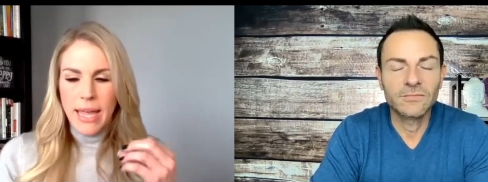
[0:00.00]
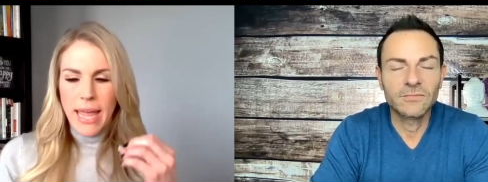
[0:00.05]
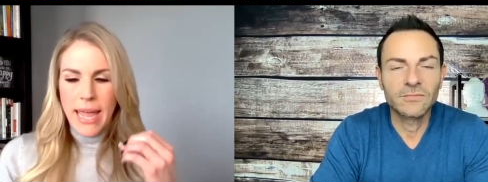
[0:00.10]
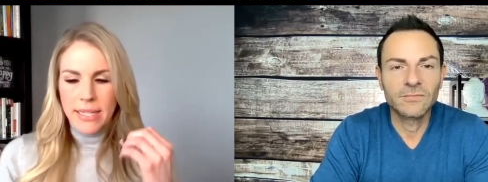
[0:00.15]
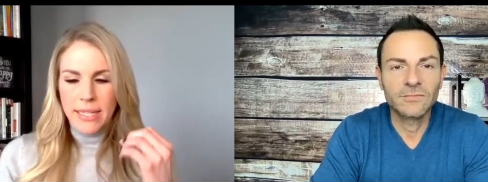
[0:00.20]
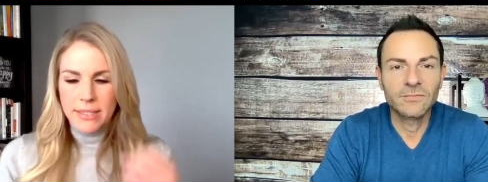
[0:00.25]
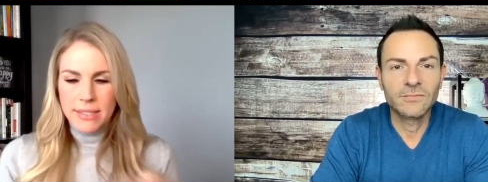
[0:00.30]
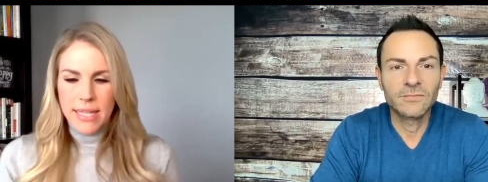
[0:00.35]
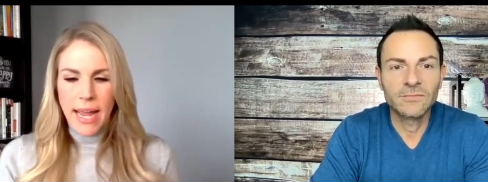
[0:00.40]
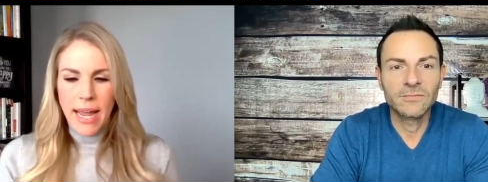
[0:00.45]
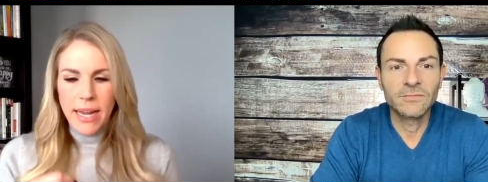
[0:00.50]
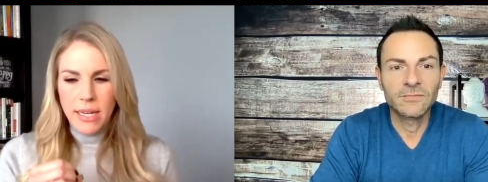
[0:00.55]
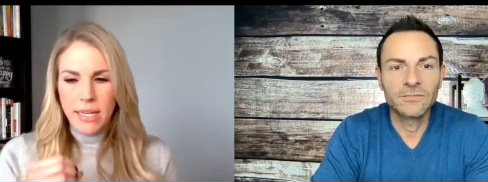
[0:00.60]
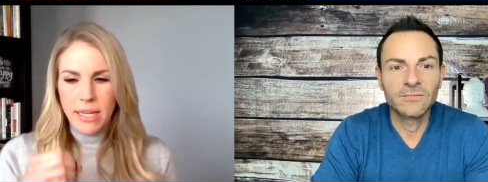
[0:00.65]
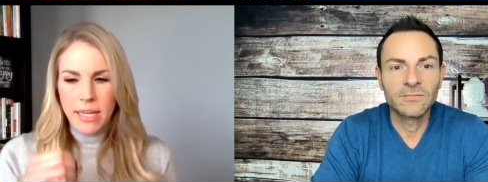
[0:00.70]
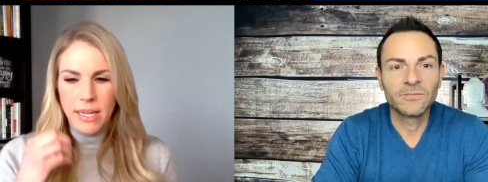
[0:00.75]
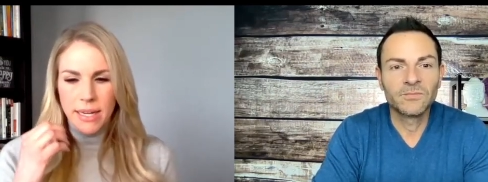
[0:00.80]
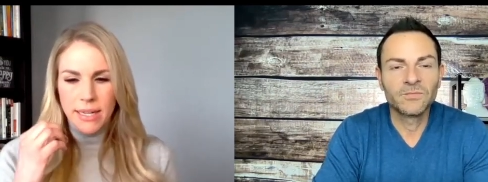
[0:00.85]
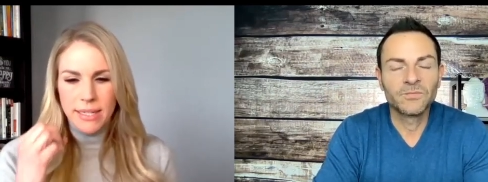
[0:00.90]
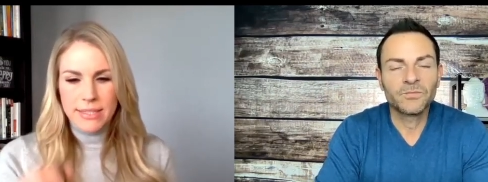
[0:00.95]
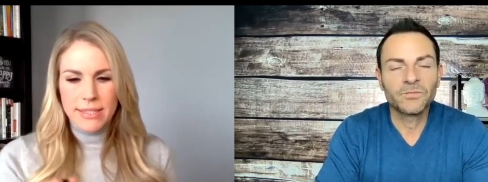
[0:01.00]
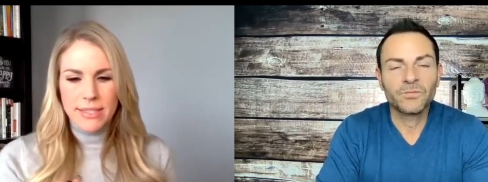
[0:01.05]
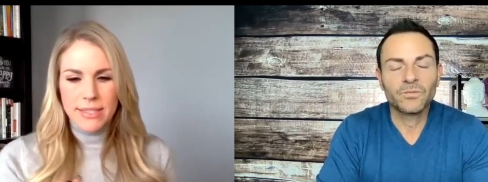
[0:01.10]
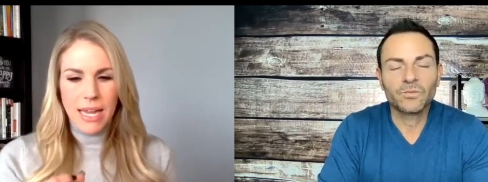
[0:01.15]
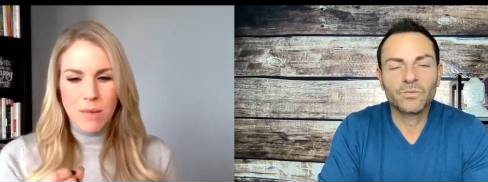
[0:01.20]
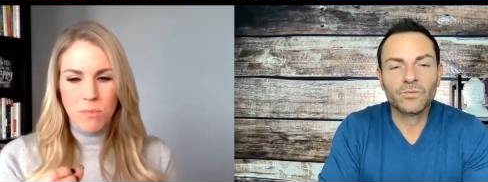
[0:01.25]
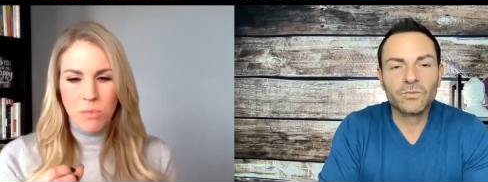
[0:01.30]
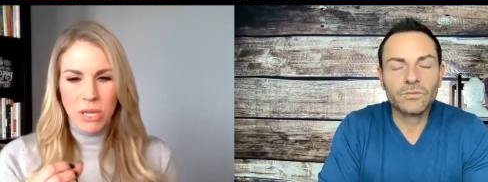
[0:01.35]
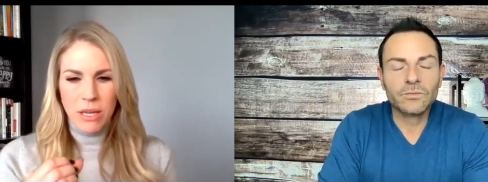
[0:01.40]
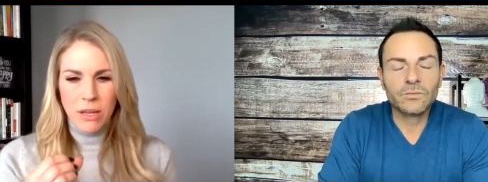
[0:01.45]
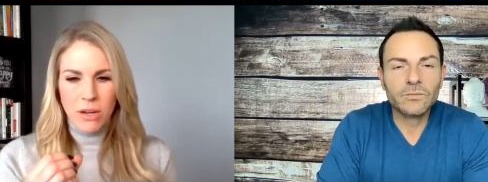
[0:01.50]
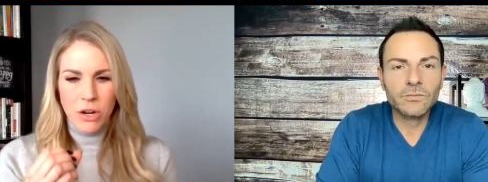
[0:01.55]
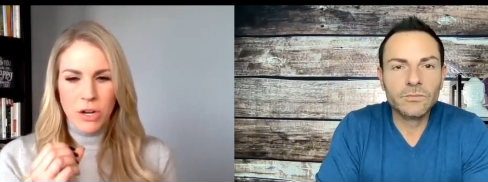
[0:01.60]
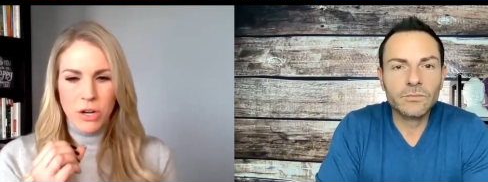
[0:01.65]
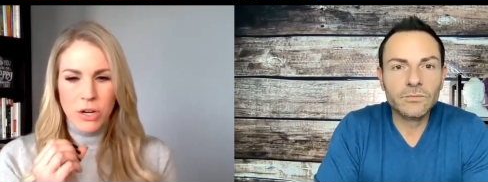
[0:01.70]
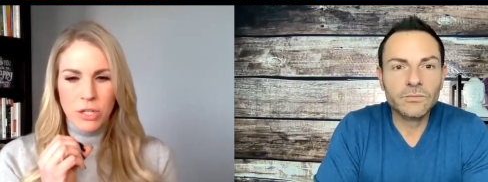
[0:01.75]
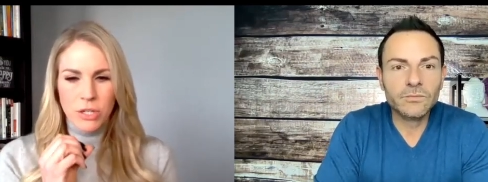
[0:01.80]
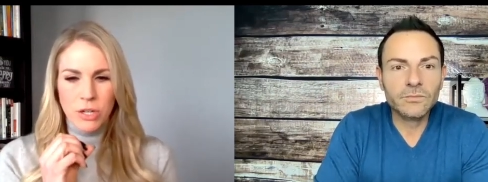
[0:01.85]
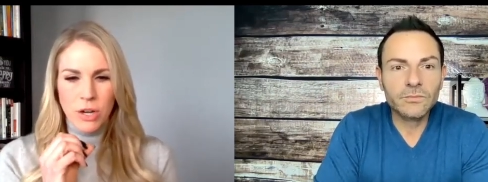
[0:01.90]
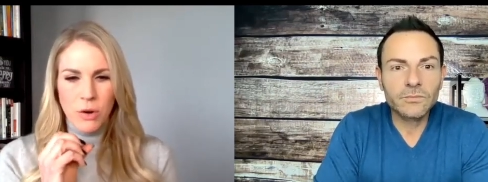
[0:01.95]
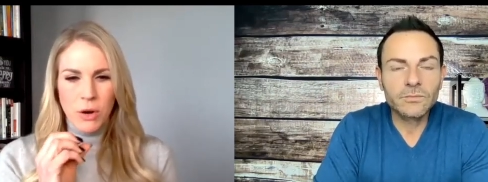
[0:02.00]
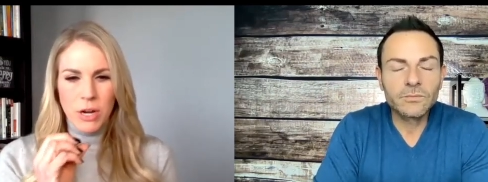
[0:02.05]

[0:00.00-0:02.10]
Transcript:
Speaker 1: anxiety and excitement are,